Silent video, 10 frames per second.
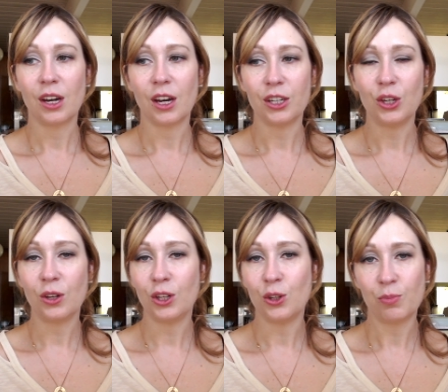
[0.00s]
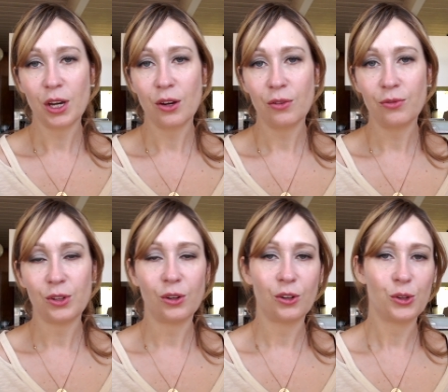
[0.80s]
Uh, you can use
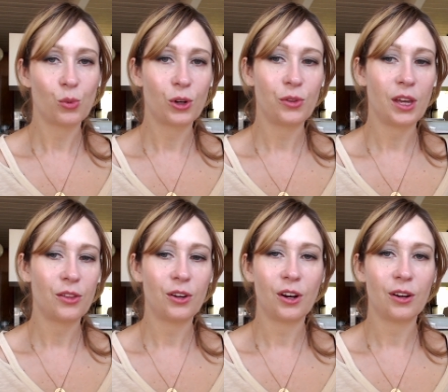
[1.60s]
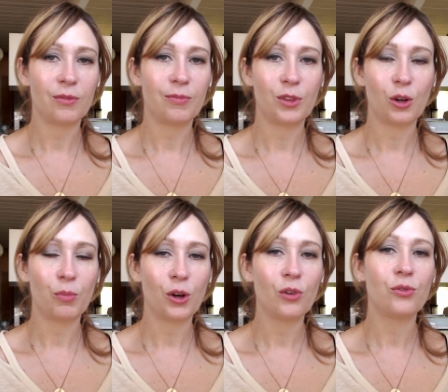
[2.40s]
both, you can use one or the other. They're
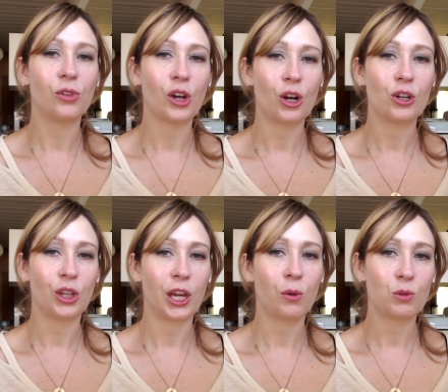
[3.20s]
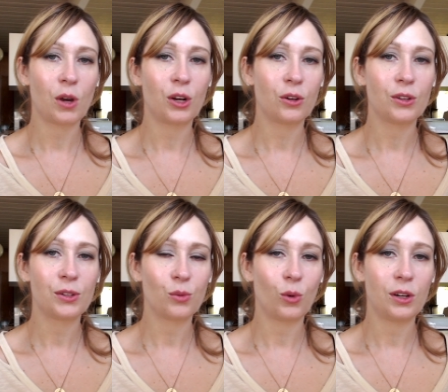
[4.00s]
both large language
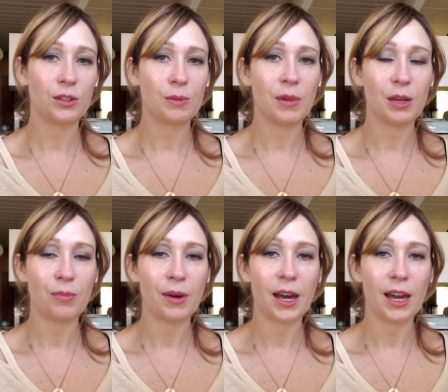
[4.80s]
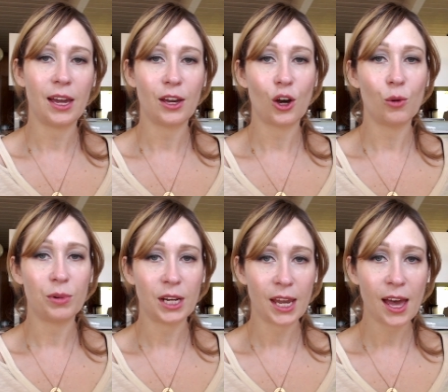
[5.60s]
models. One is made by
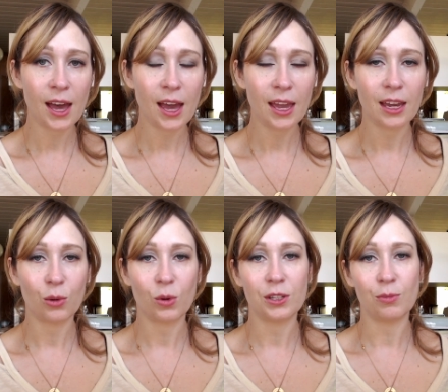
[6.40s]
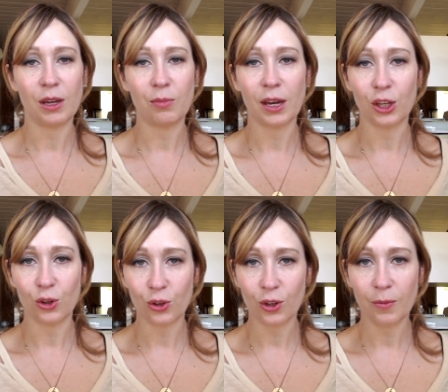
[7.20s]
OpenAI and one is made by
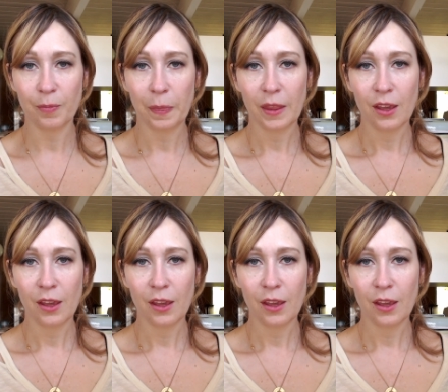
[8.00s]
Google.